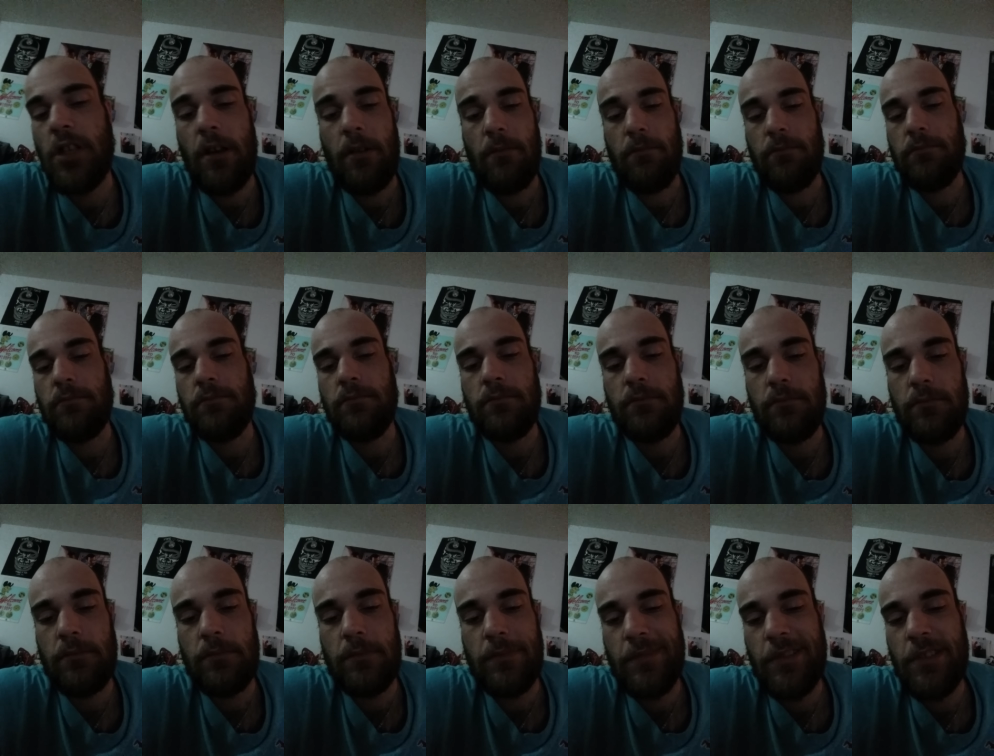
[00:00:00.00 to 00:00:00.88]

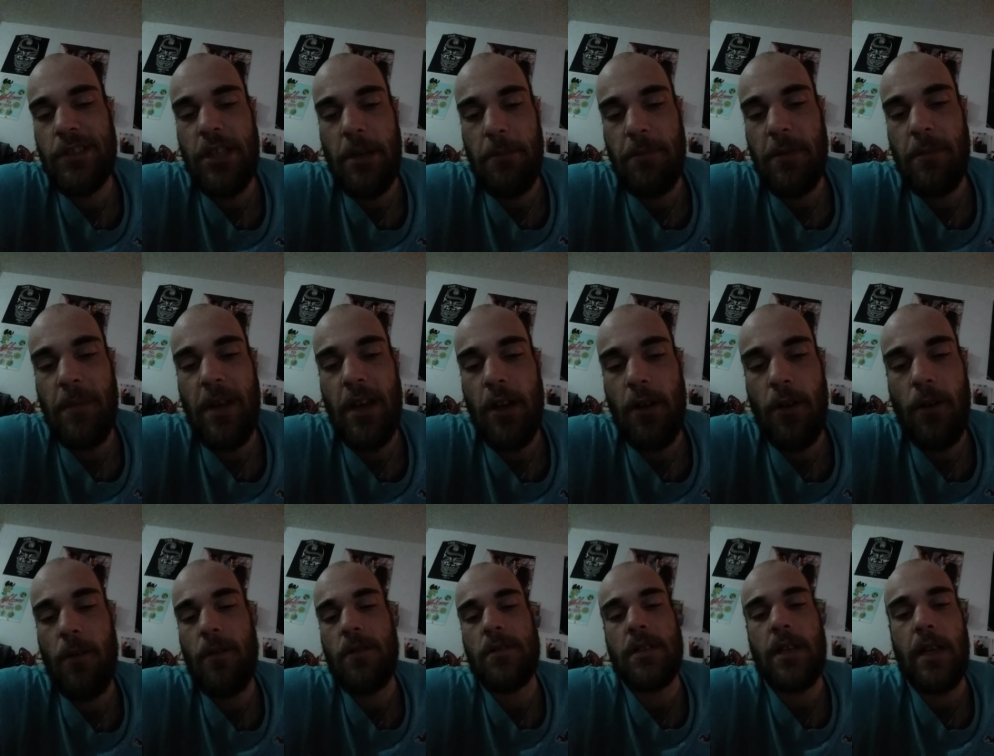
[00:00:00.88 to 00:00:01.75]
So shipped to my
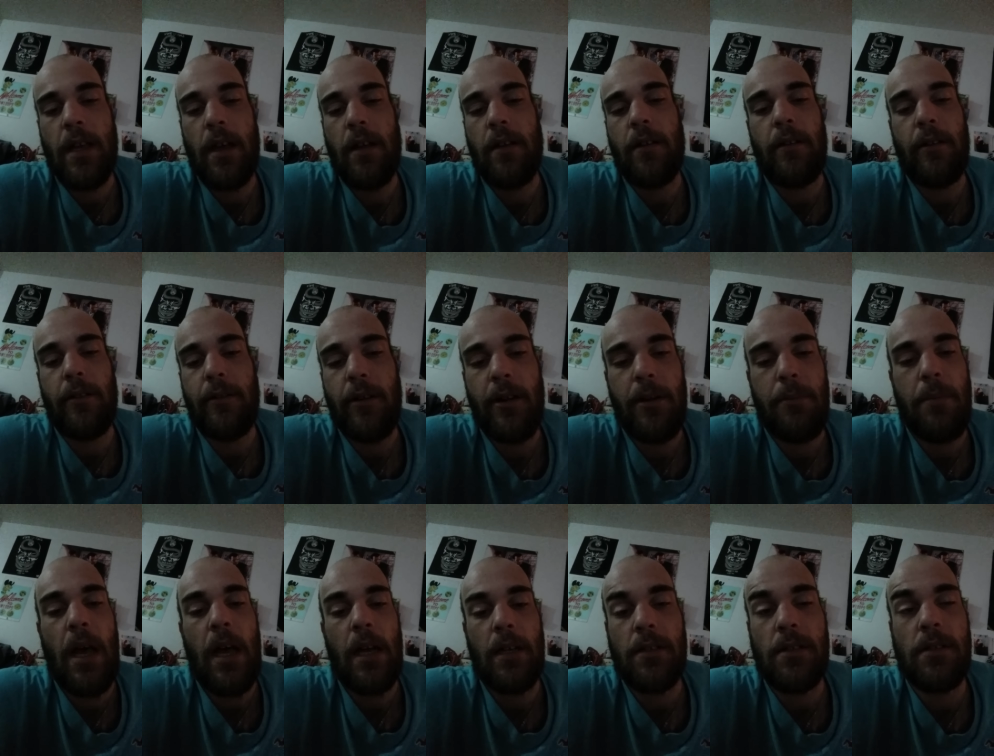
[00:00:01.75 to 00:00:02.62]
door was like 130
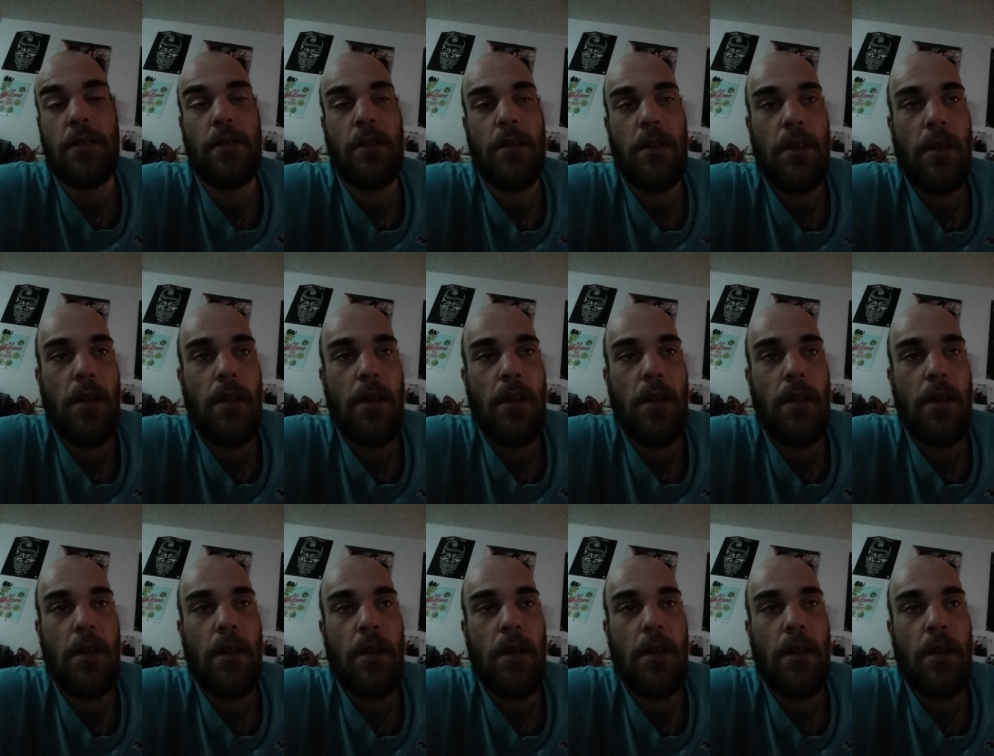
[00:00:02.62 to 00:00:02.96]
bucks.